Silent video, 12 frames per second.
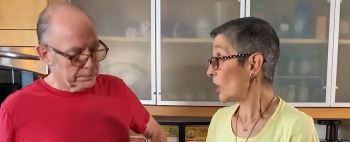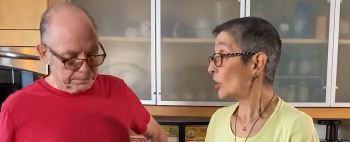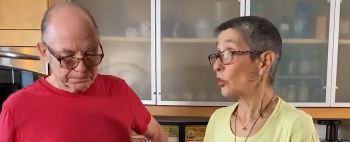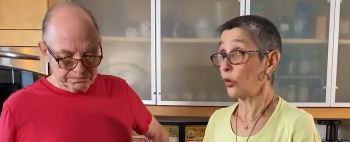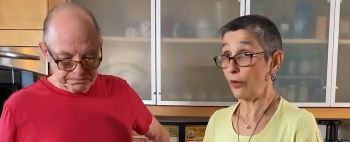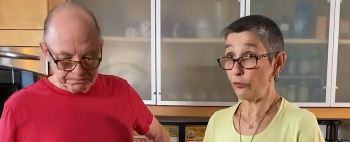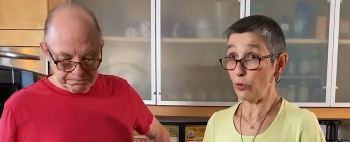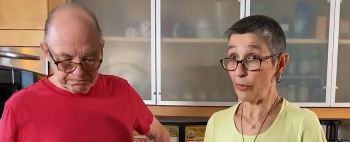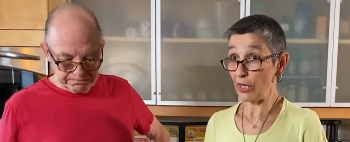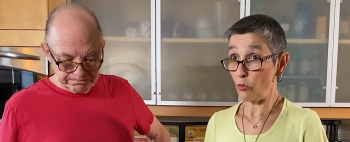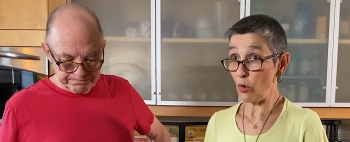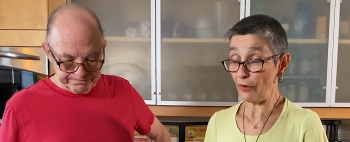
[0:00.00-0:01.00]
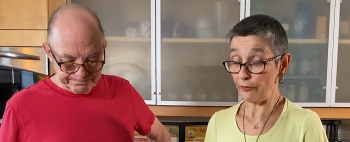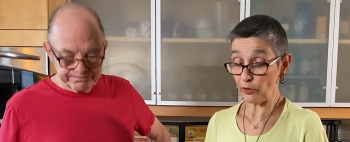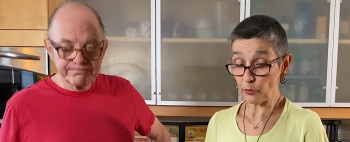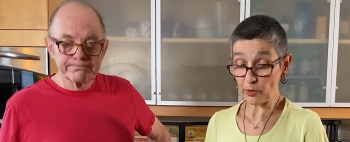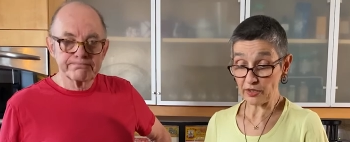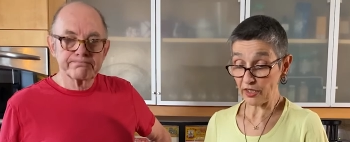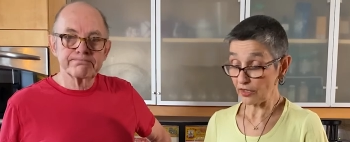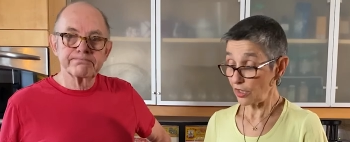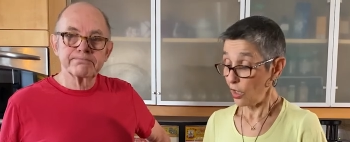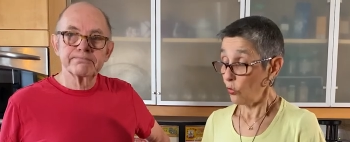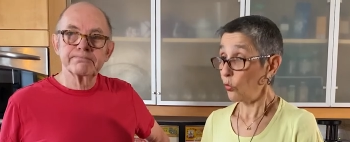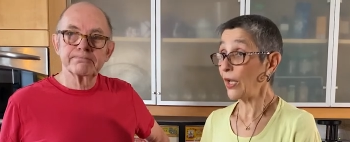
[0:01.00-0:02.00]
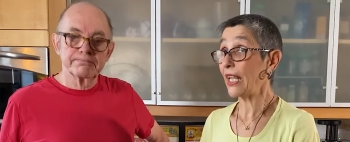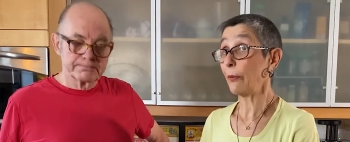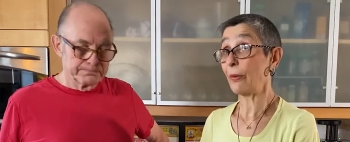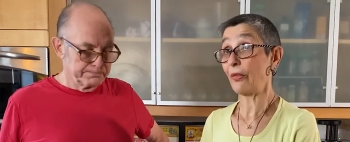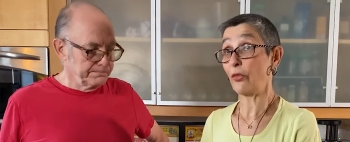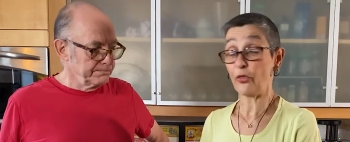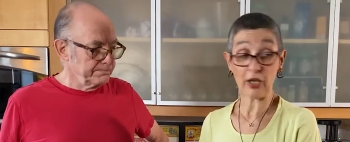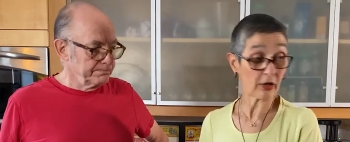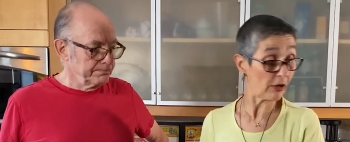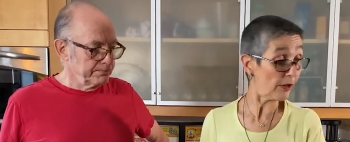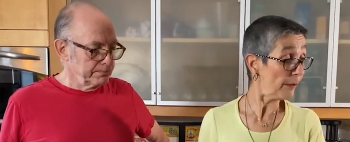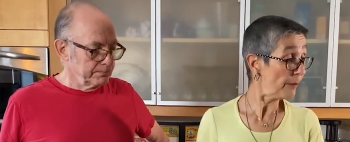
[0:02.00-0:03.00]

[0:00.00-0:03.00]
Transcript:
Speaker 1: So if we make waffle with this, we keep it thicker